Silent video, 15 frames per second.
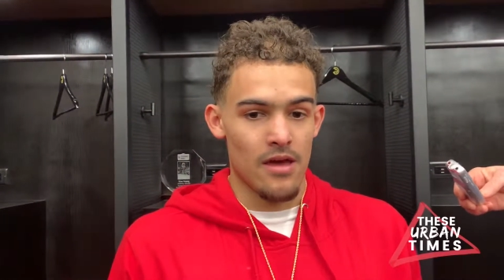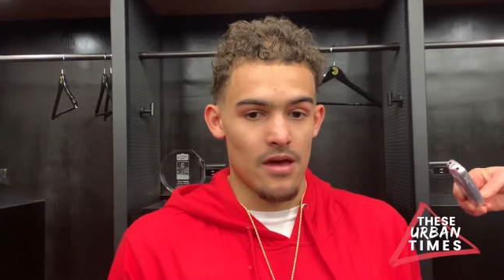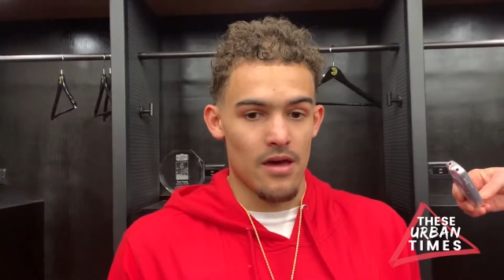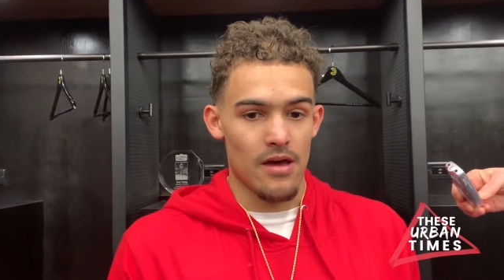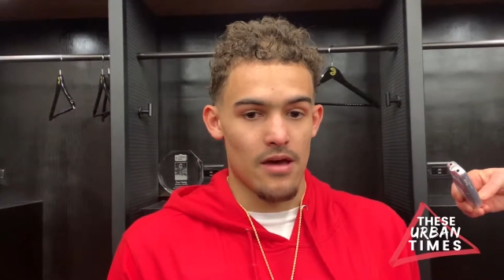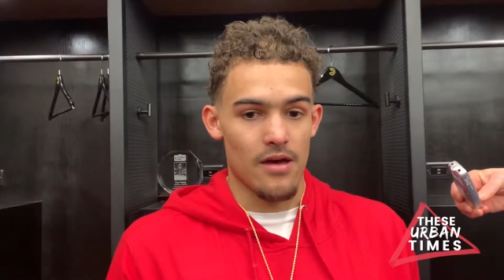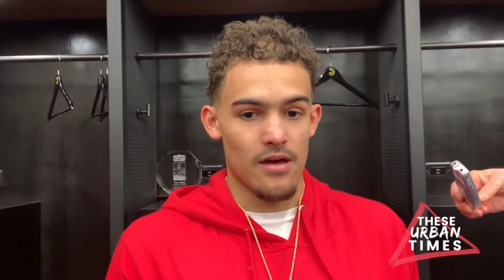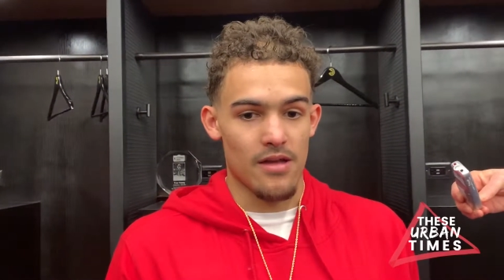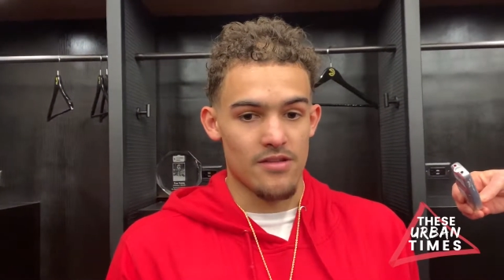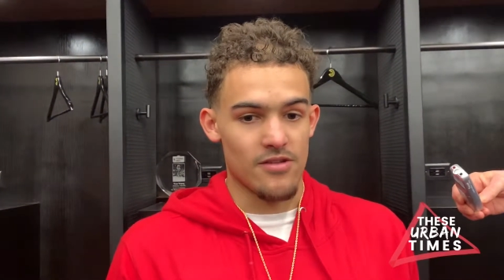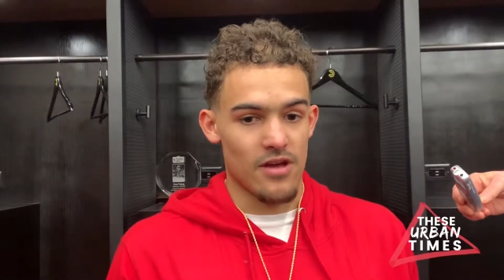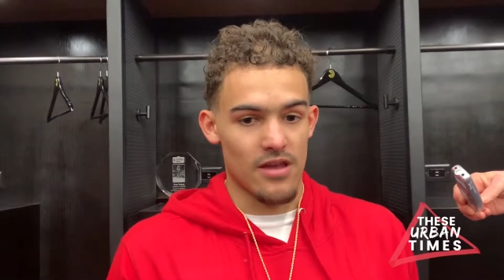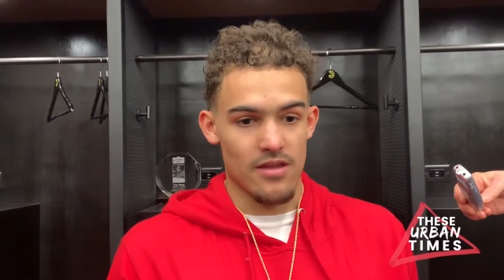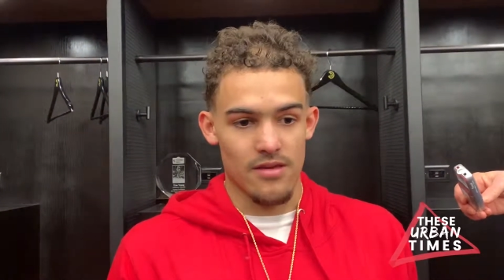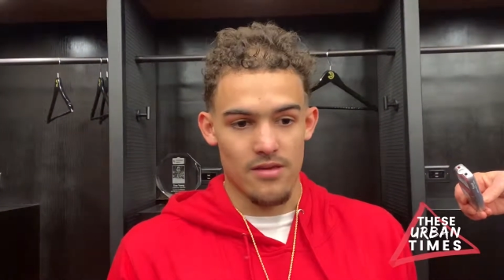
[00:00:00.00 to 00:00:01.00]
I
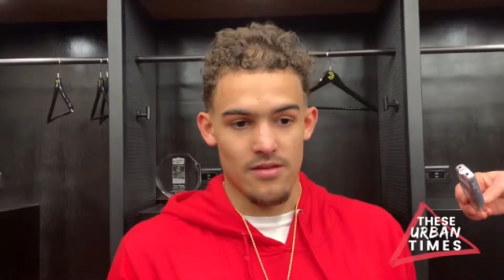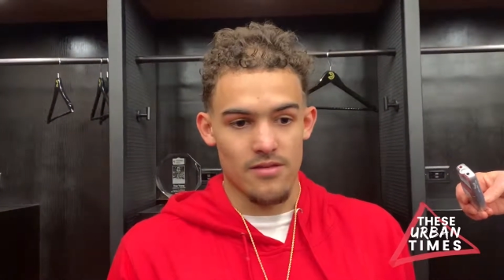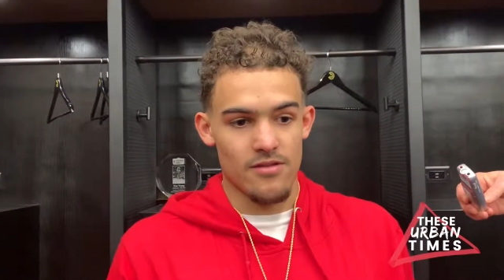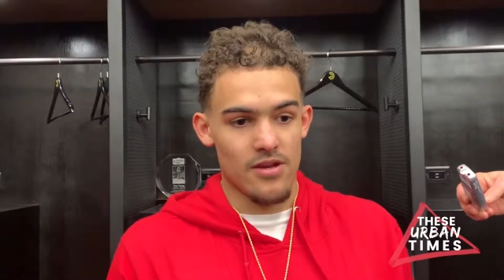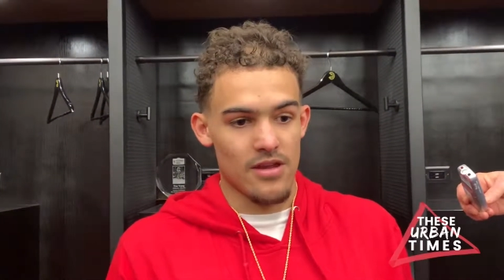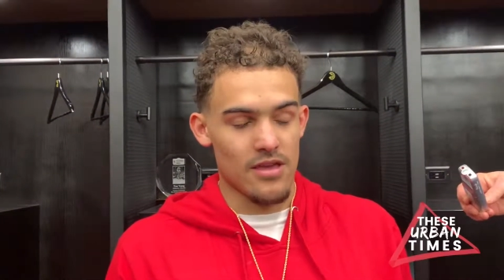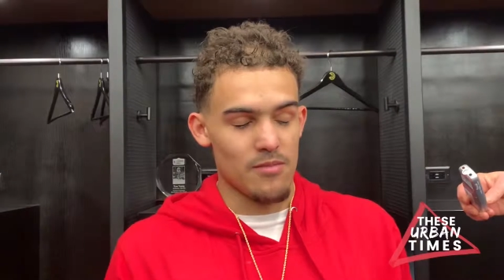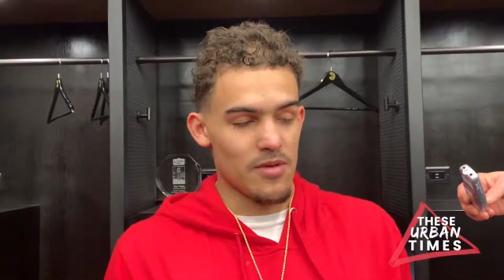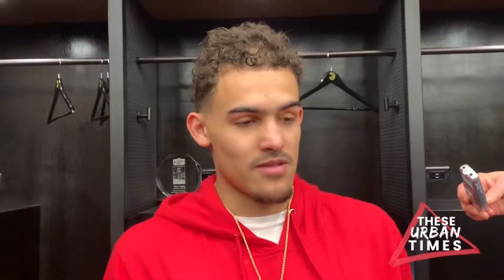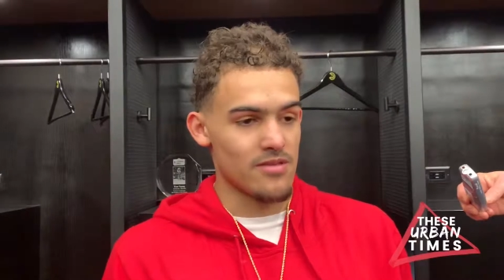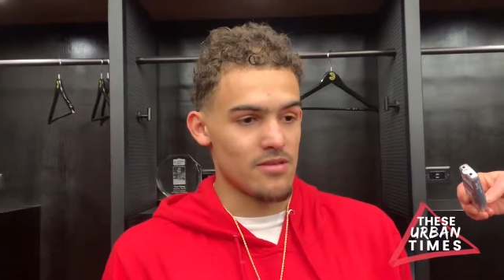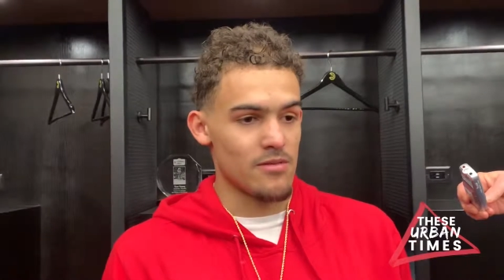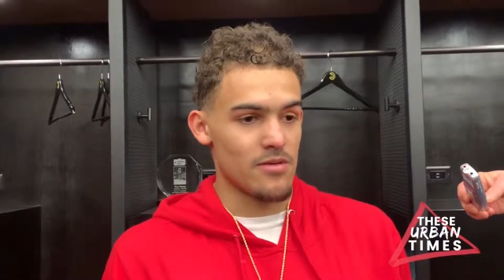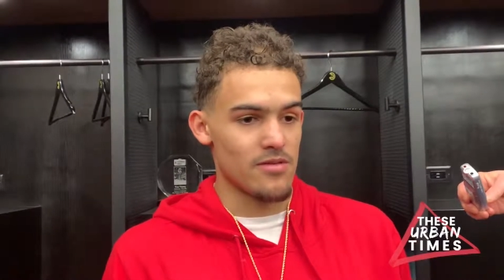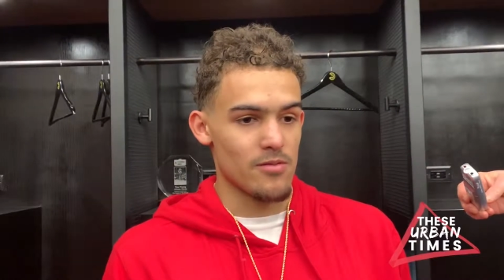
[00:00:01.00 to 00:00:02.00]
try to get my
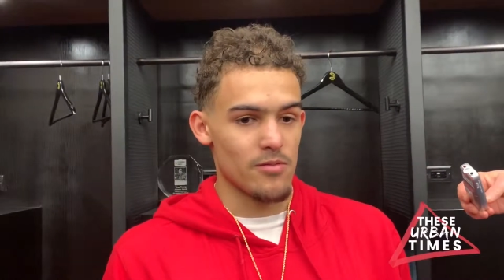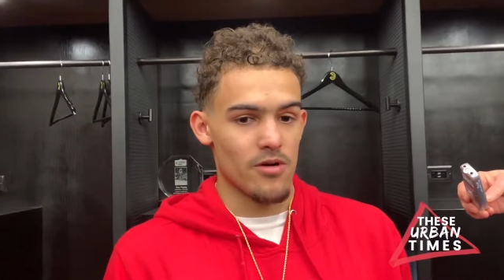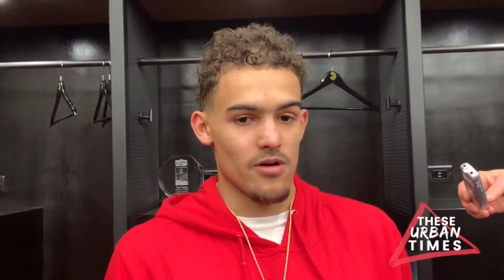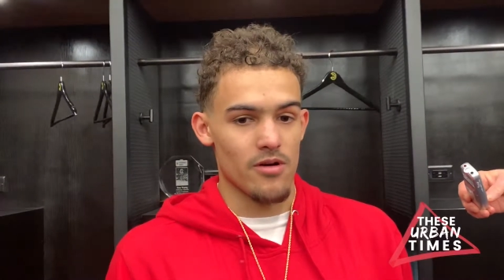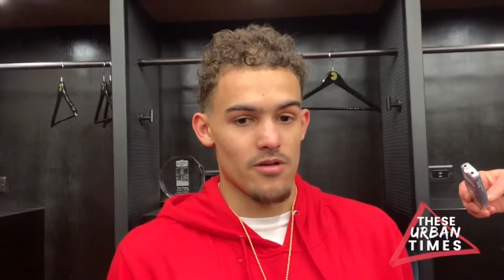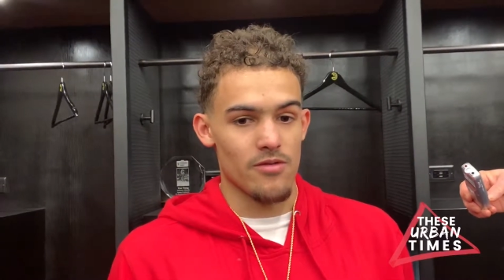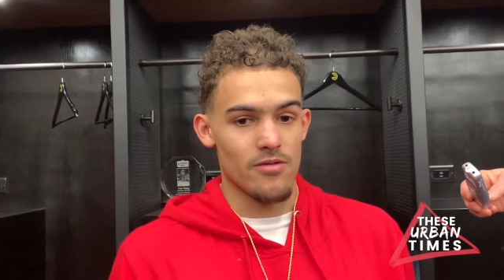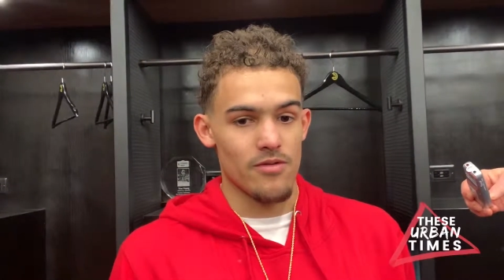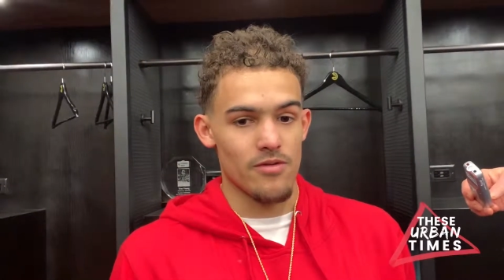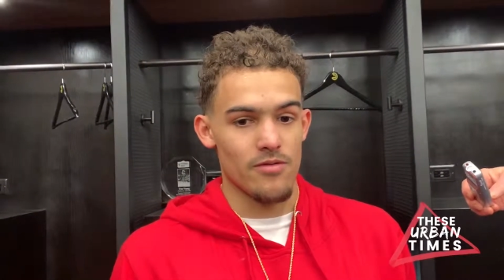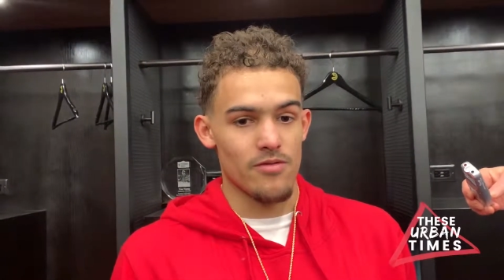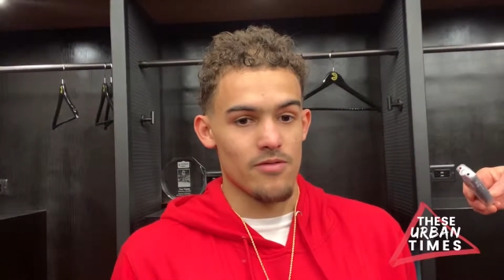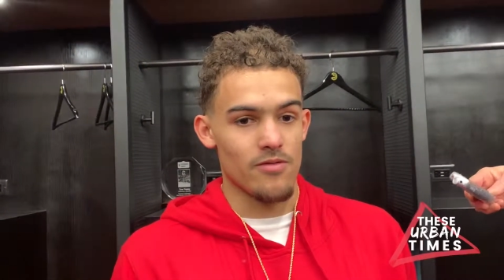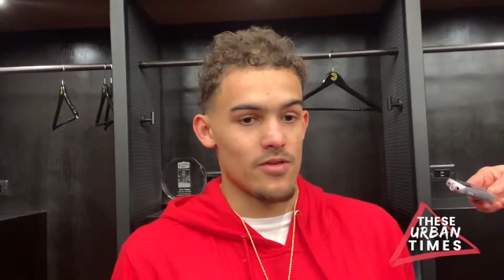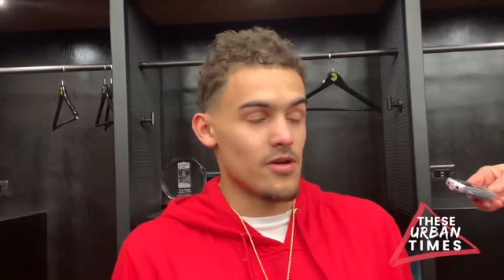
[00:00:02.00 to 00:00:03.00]
teammates the ball
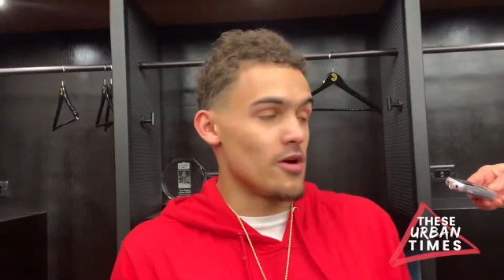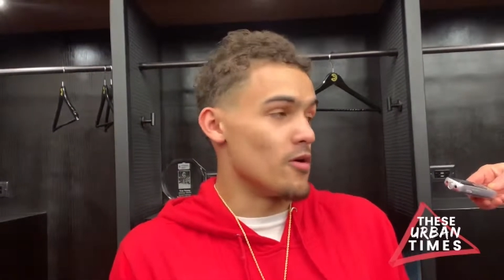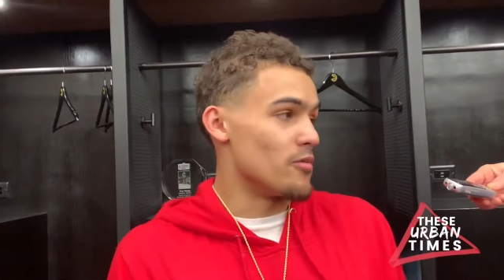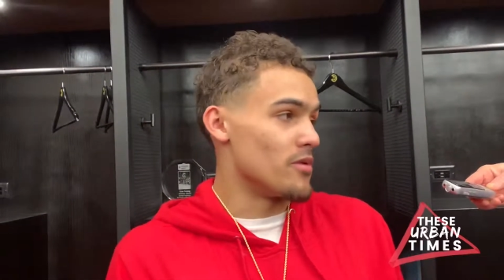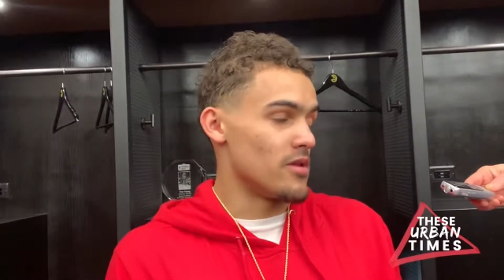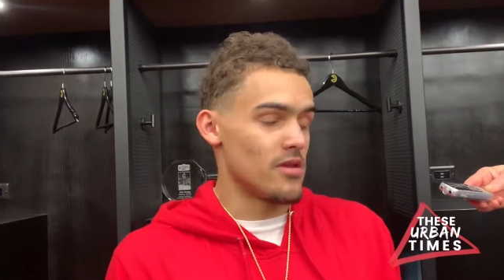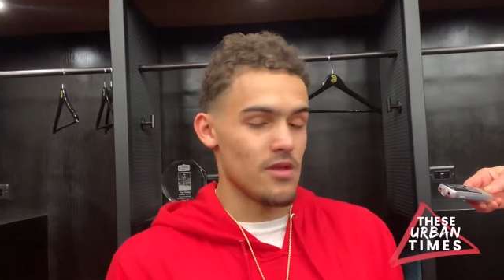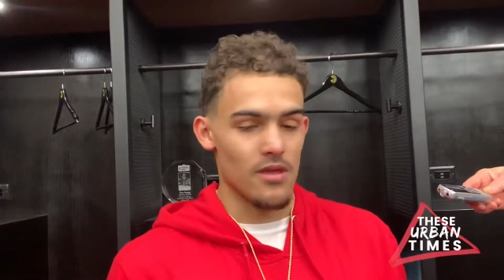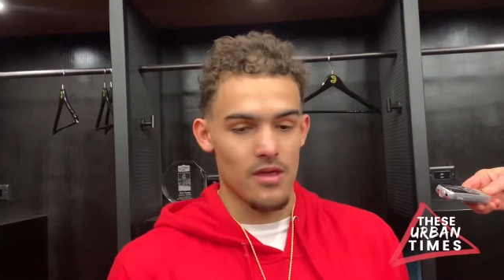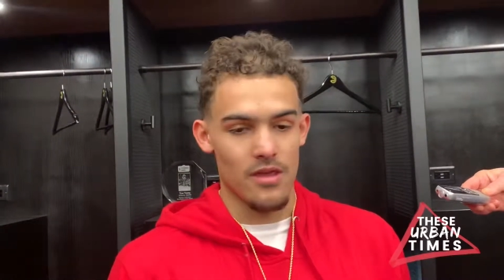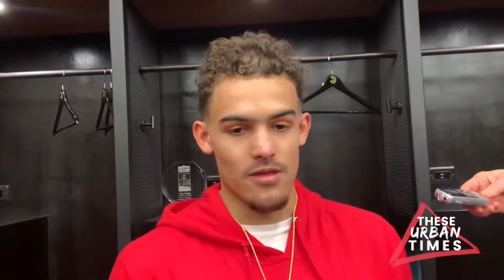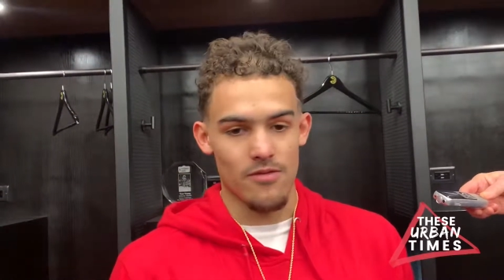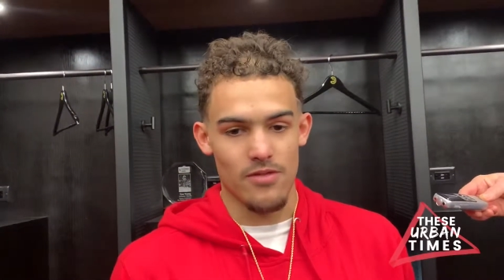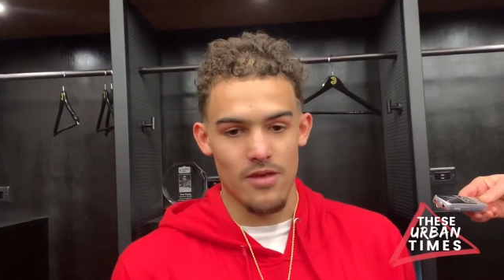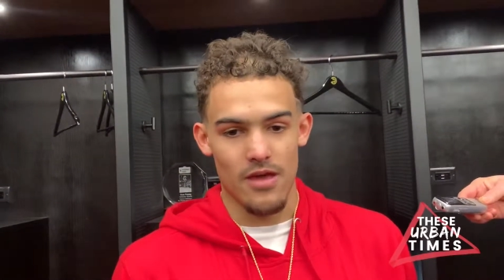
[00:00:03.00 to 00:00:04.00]
if they're open
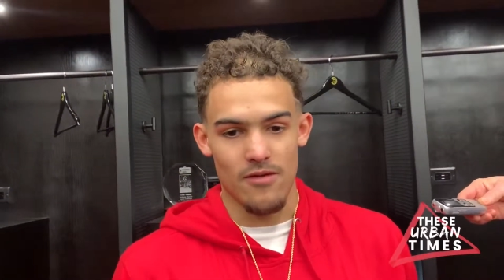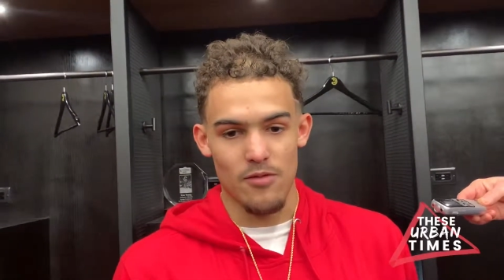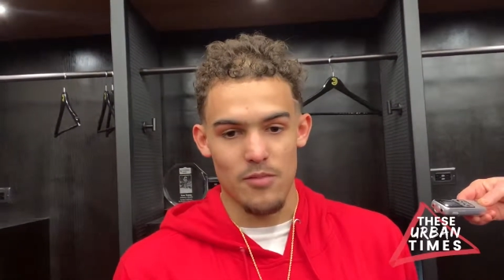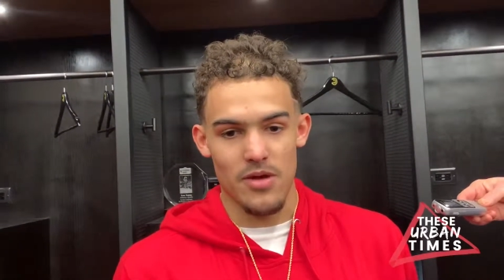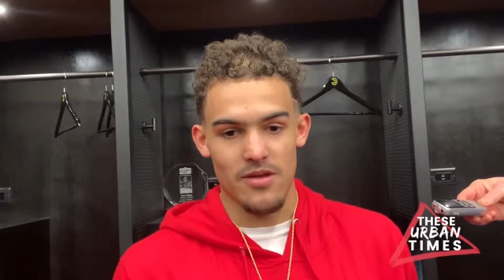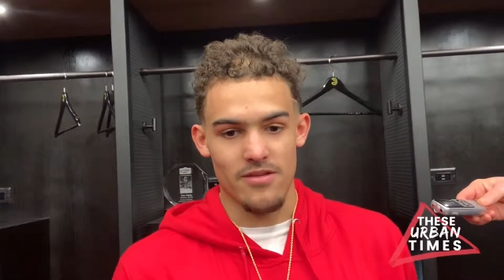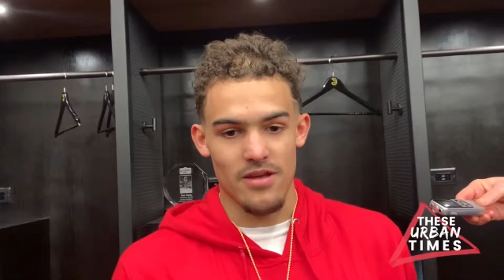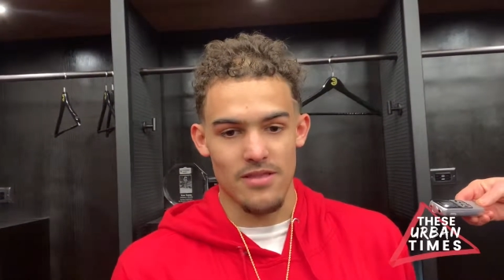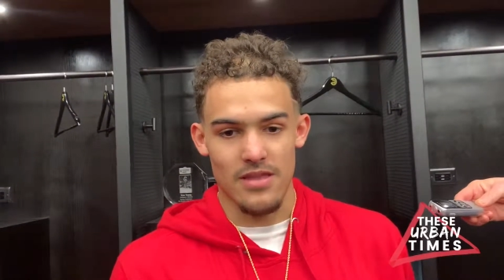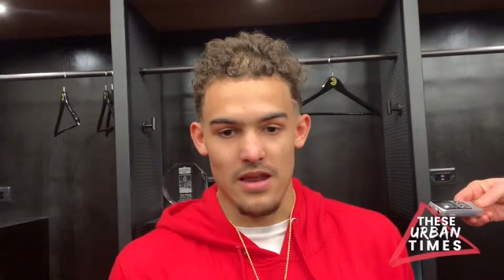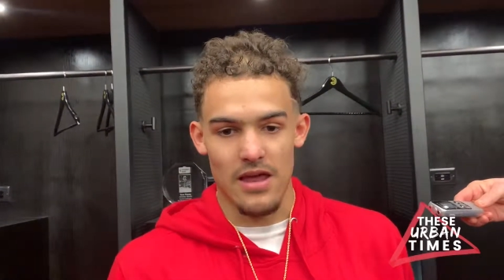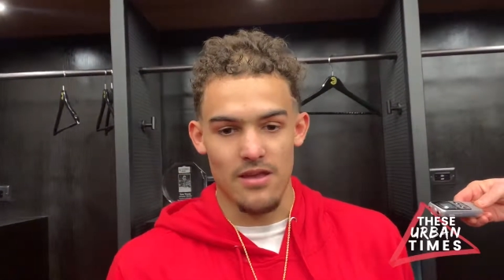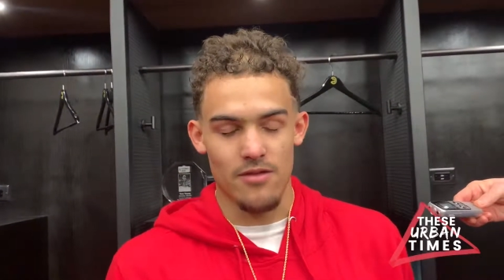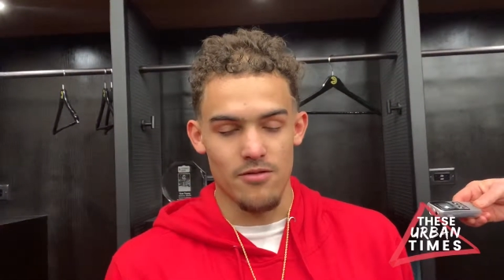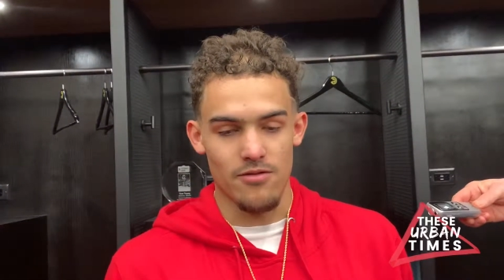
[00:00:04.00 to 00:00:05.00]
and if they have a better shot than
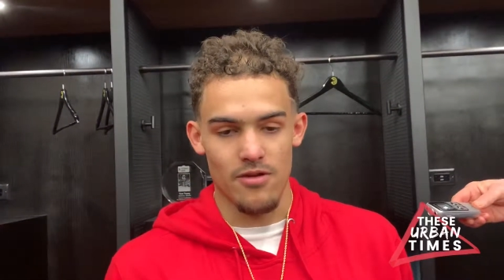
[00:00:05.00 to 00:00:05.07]
I do.